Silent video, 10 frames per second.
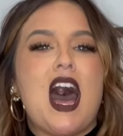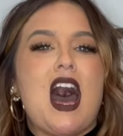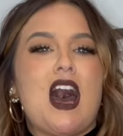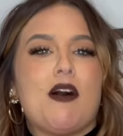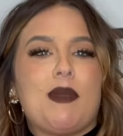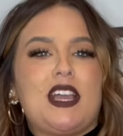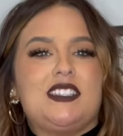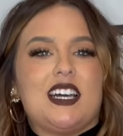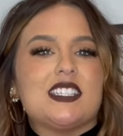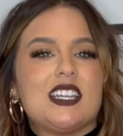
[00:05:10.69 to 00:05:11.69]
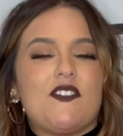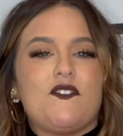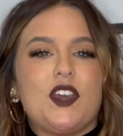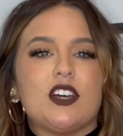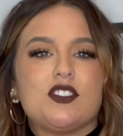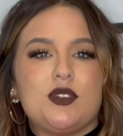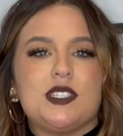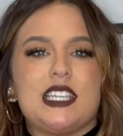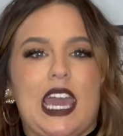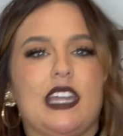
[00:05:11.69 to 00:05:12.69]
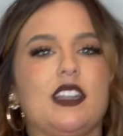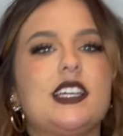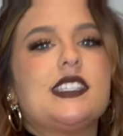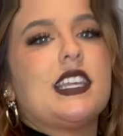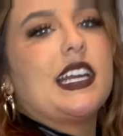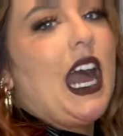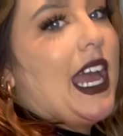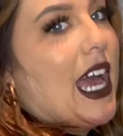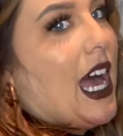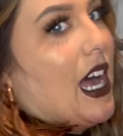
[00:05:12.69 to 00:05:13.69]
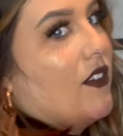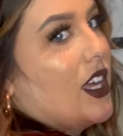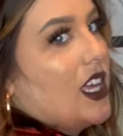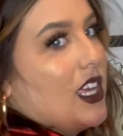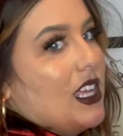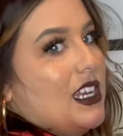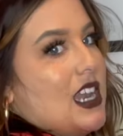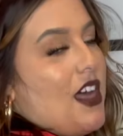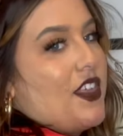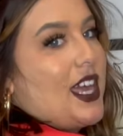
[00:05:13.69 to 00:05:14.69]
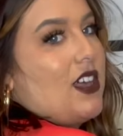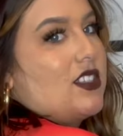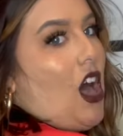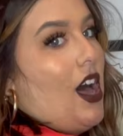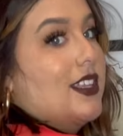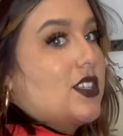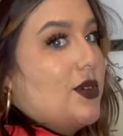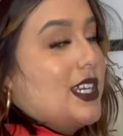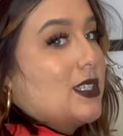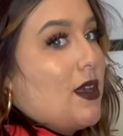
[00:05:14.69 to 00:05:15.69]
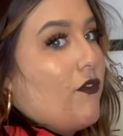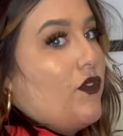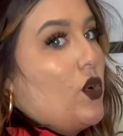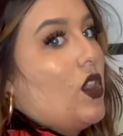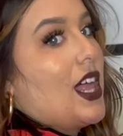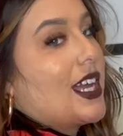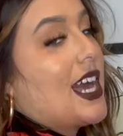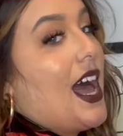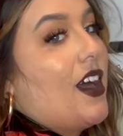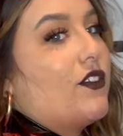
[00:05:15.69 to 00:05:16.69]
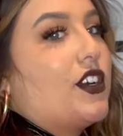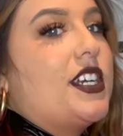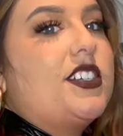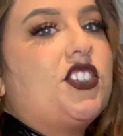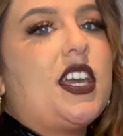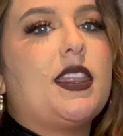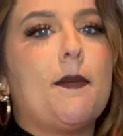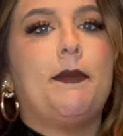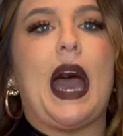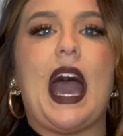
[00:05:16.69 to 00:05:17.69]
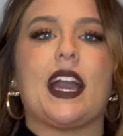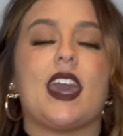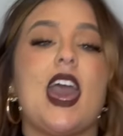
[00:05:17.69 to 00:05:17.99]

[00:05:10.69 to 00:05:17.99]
Um, it doesn't feel too scandalous. Like I have nothing else on, so it is full coverage in the back,